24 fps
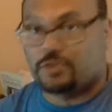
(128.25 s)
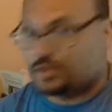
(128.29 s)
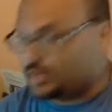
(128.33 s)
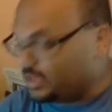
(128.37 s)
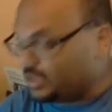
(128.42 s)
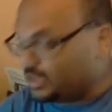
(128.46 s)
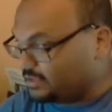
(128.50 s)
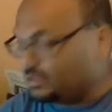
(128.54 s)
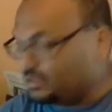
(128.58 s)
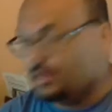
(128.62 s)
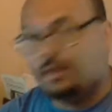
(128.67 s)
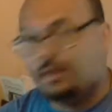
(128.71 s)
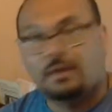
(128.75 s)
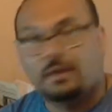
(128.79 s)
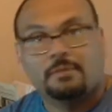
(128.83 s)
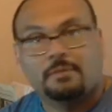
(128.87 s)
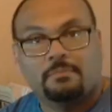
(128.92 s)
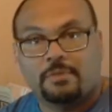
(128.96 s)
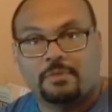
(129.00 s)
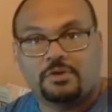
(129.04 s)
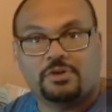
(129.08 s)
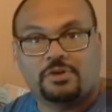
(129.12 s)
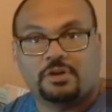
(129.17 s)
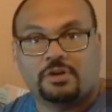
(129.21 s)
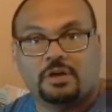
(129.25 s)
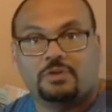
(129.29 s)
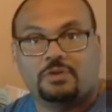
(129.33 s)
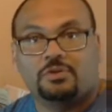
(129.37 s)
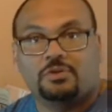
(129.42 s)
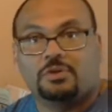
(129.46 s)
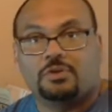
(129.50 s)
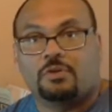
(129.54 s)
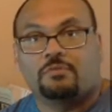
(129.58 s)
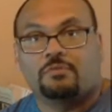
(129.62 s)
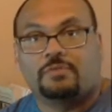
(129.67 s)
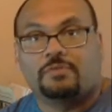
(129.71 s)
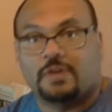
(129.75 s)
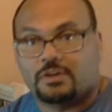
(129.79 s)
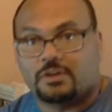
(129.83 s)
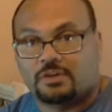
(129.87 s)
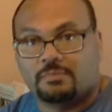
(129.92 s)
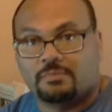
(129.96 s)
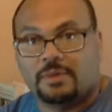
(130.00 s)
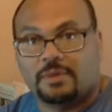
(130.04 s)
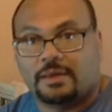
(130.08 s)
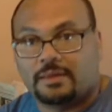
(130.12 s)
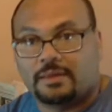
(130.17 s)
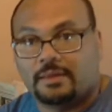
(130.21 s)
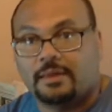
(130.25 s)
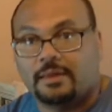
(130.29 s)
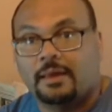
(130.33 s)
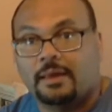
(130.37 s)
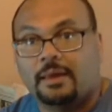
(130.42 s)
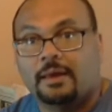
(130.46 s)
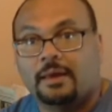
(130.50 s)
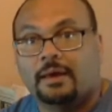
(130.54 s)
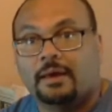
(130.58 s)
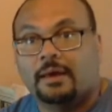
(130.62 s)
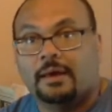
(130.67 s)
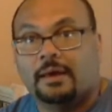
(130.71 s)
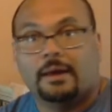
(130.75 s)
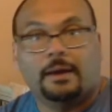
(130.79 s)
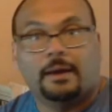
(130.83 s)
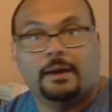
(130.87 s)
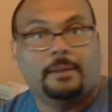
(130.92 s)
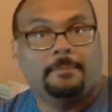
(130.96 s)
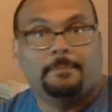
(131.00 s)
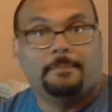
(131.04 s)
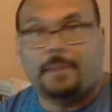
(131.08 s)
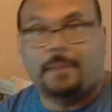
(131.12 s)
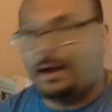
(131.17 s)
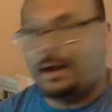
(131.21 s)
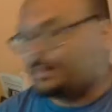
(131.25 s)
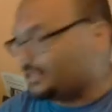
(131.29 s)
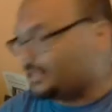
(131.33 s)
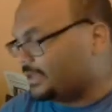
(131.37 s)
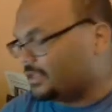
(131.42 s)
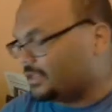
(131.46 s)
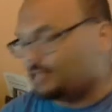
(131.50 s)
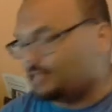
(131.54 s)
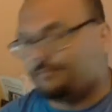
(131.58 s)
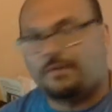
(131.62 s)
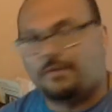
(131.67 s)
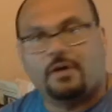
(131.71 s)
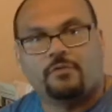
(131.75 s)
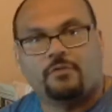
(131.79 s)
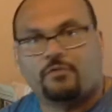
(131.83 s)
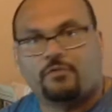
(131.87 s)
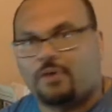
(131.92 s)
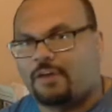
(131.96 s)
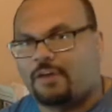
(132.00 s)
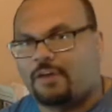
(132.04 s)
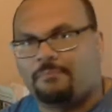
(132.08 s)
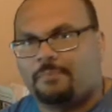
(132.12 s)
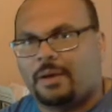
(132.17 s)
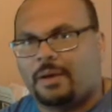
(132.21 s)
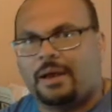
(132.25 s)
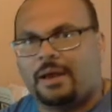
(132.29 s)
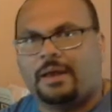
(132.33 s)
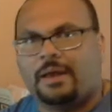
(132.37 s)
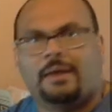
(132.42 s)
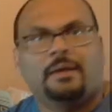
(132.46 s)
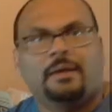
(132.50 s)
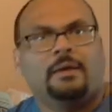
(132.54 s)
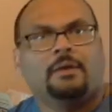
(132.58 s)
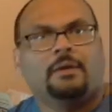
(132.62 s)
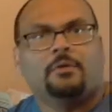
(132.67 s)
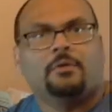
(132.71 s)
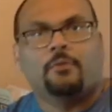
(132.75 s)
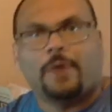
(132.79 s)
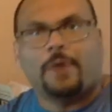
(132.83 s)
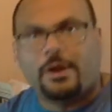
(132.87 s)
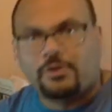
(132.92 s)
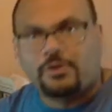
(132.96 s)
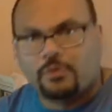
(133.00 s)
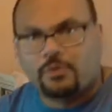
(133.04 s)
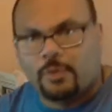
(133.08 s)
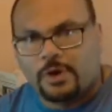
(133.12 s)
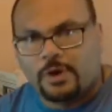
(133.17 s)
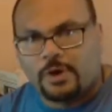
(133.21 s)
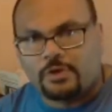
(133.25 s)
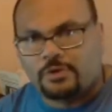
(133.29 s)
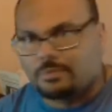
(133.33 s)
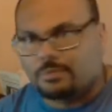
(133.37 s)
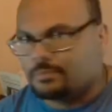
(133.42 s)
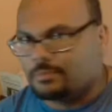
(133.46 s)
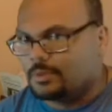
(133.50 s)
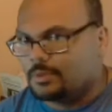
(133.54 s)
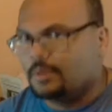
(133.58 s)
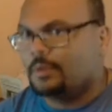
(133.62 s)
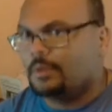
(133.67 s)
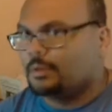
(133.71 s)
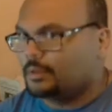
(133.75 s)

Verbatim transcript: Again, Michigan, you know, decimated uh, by the NFL draft, by graduation.